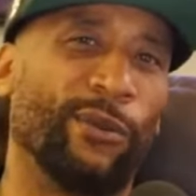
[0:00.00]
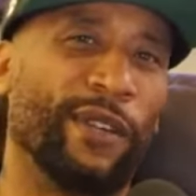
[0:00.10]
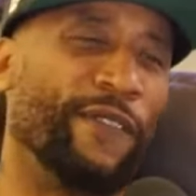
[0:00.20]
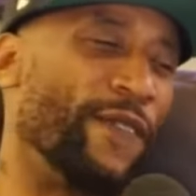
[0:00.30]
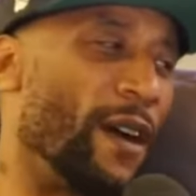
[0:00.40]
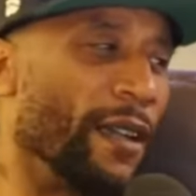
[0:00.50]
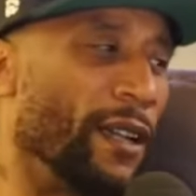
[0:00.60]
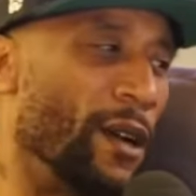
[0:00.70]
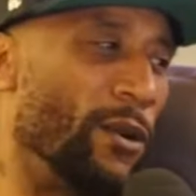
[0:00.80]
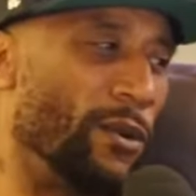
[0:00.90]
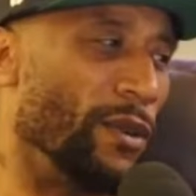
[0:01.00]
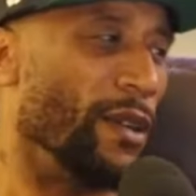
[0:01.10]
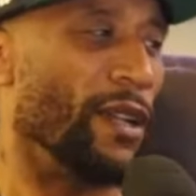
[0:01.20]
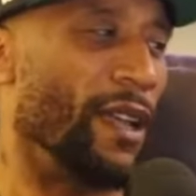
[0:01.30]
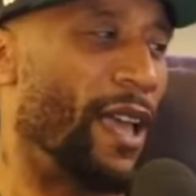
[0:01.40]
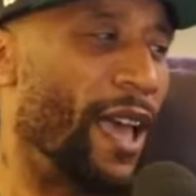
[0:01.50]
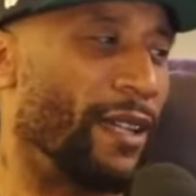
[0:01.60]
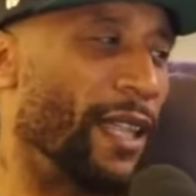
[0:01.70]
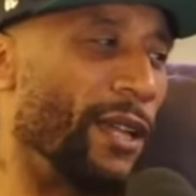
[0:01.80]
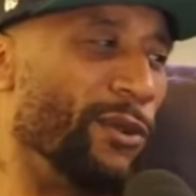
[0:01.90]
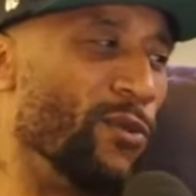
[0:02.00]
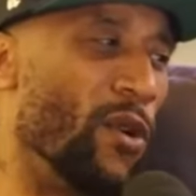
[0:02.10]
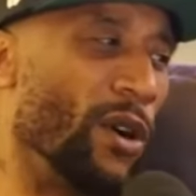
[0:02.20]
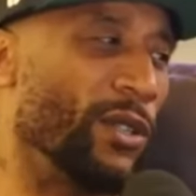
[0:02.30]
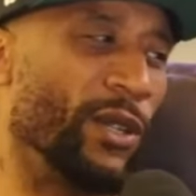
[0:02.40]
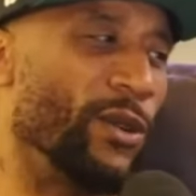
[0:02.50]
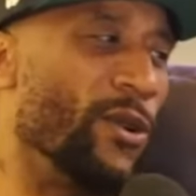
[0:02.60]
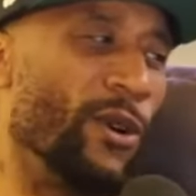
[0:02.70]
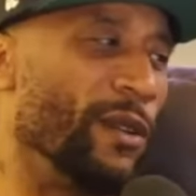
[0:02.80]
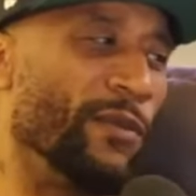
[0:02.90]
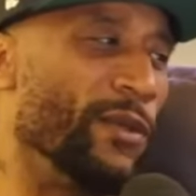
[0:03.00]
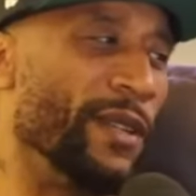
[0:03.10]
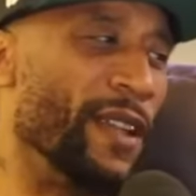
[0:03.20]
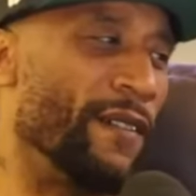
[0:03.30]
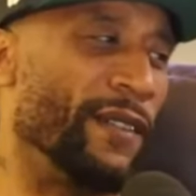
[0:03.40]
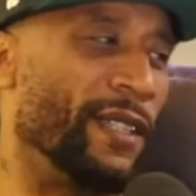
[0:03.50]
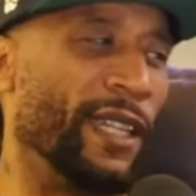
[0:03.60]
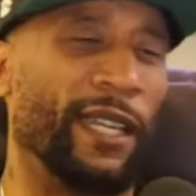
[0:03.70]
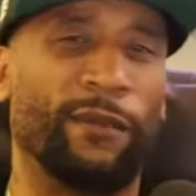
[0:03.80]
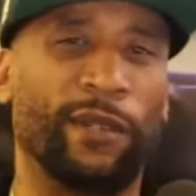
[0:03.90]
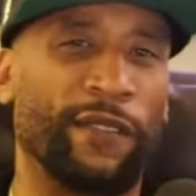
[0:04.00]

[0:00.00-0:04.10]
We fucking go act like we walked to the corner, but we never did.